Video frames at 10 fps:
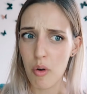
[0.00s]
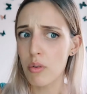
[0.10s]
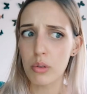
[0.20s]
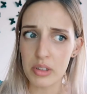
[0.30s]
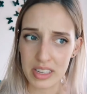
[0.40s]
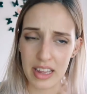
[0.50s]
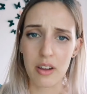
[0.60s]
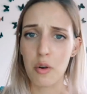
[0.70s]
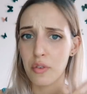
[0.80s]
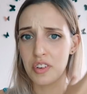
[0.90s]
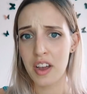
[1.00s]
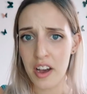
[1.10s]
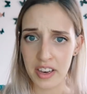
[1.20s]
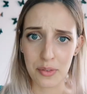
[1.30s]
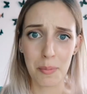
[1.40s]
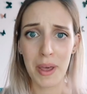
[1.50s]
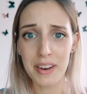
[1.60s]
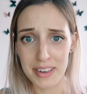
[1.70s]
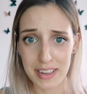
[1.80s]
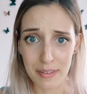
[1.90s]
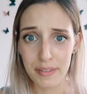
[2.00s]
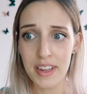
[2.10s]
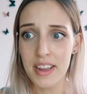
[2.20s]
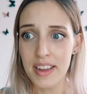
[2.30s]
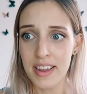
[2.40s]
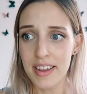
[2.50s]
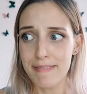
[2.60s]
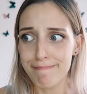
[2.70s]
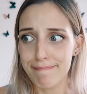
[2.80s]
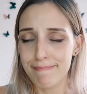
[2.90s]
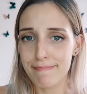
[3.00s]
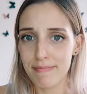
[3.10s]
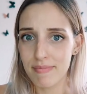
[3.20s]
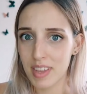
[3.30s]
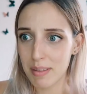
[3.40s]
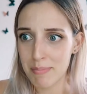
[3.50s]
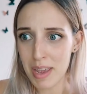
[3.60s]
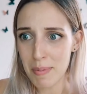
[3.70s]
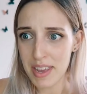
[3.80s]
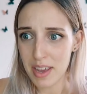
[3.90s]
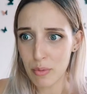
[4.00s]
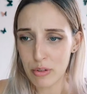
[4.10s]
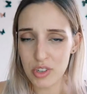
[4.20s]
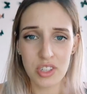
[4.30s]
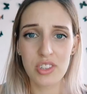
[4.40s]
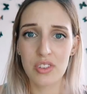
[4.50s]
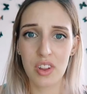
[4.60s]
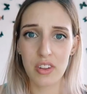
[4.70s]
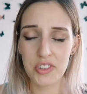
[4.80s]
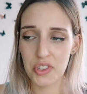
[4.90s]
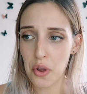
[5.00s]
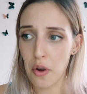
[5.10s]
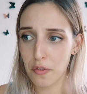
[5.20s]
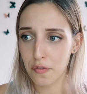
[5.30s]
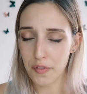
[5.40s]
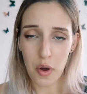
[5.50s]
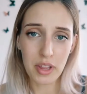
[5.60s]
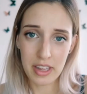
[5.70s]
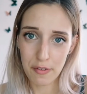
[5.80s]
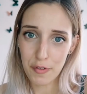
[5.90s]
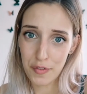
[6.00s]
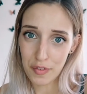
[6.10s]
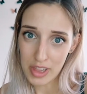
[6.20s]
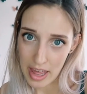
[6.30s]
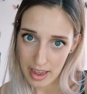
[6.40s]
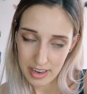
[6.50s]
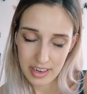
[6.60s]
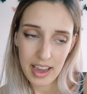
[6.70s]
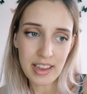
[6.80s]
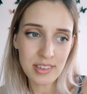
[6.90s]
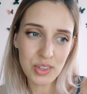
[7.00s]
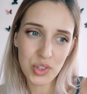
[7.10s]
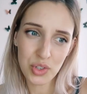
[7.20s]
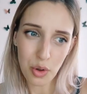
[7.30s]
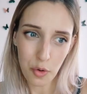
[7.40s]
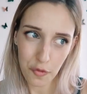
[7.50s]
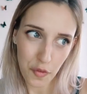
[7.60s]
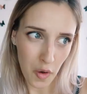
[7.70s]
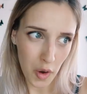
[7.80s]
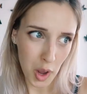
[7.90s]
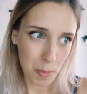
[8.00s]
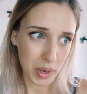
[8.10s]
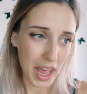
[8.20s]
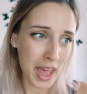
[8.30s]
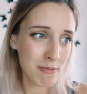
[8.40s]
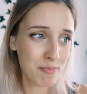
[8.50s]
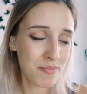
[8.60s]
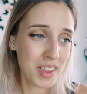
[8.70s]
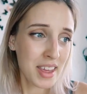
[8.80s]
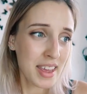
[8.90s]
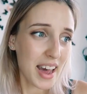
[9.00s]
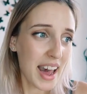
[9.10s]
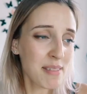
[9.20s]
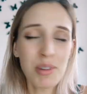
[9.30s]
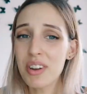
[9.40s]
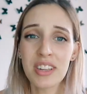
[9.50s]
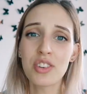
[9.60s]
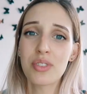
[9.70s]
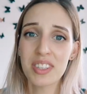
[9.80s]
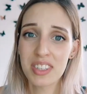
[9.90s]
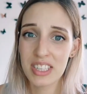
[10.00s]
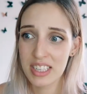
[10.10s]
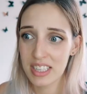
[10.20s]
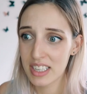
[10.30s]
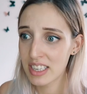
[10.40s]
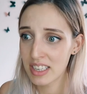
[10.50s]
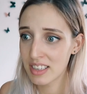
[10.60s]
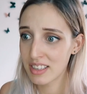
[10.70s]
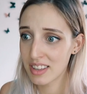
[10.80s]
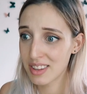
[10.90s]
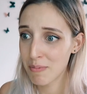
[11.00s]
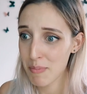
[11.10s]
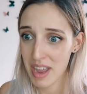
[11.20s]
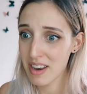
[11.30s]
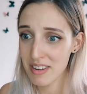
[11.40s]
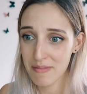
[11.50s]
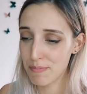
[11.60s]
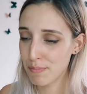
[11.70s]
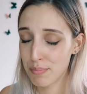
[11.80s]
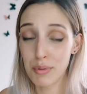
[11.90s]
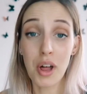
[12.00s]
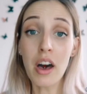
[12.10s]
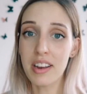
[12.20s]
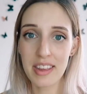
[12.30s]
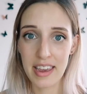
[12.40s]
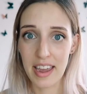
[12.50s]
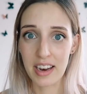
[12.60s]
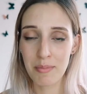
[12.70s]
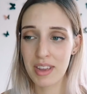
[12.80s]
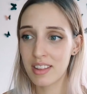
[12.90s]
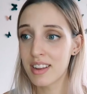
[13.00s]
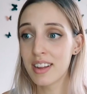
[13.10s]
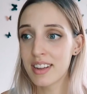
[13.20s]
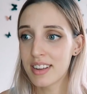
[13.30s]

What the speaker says: old and like overdone and repetitive, maybe it will just start falling flat. It hasn't so far, but I'm not interested in the main plot yet. I mean,